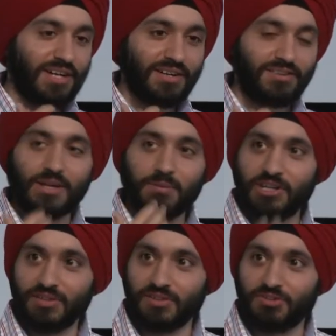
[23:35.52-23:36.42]

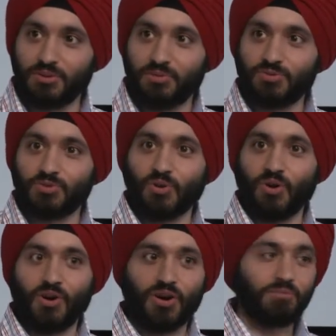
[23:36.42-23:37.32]
recommender systems
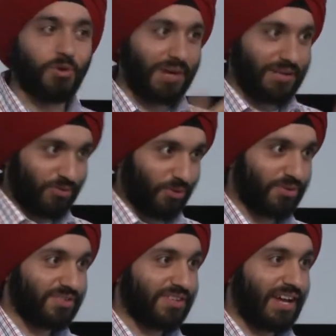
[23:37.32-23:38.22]
or mobile
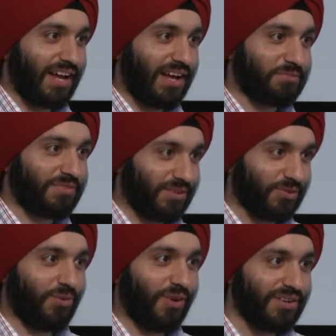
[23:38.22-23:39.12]
phones, apps, and
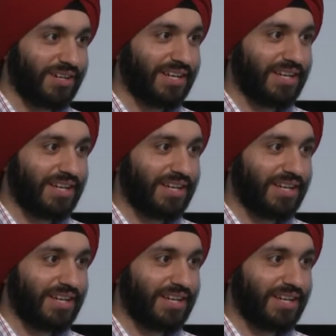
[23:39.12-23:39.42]
so on,